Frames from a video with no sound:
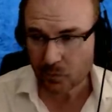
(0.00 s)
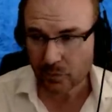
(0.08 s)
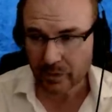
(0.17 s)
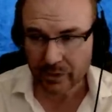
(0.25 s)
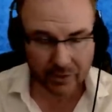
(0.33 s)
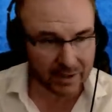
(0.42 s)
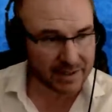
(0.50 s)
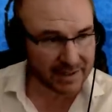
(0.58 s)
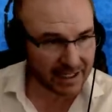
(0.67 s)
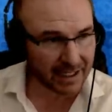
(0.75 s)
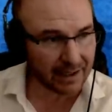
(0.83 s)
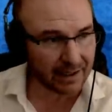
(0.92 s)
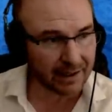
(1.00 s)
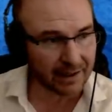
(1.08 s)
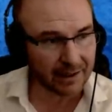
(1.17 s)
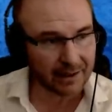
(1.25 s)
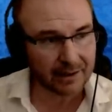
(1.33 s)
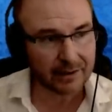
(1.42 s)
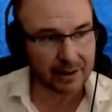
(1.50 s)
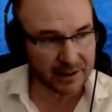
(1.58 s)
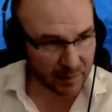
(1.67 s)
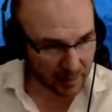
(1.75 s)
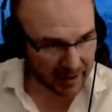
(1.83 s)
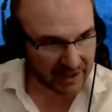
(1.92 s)
You're going to see this
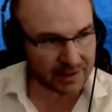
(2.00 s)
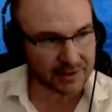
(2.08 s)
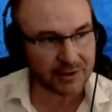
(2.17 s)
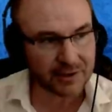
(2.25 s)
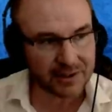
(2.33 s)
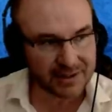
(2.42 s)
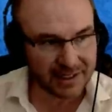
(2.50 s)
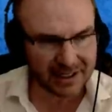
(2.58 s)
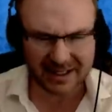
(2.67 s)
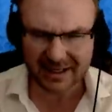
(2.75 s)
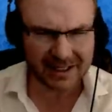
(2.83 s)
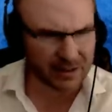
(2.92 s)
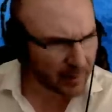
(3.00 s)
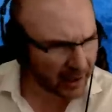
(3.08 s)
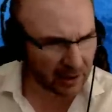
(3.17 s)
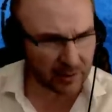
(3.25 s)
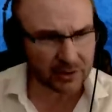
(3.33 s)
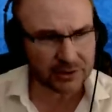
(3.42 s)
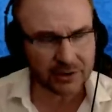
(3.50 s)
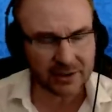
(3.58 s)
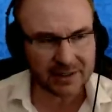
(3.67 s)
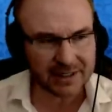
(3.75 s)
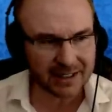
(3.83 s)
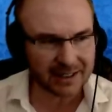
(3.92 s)
mimesis. You're going to see that these are parables. You're going to
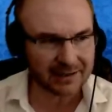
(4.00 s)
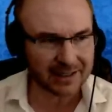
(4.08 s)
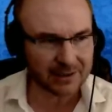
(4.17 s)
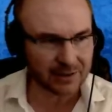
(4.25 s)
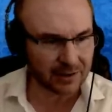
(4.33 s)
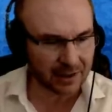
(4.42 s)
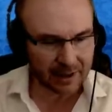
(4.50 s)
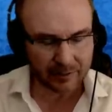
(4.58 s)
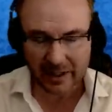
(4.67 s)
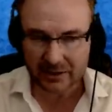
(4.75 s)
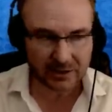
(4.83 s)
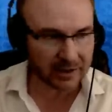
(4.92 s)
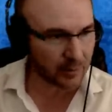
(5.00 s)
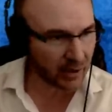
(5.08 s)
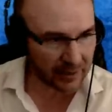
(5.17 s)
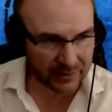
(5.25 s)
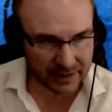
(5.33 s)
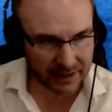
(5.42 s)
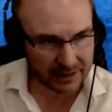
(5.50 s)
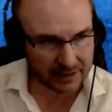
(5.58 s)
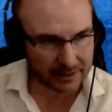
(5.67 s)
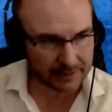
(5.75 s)
see that these are penciled-in prophecies.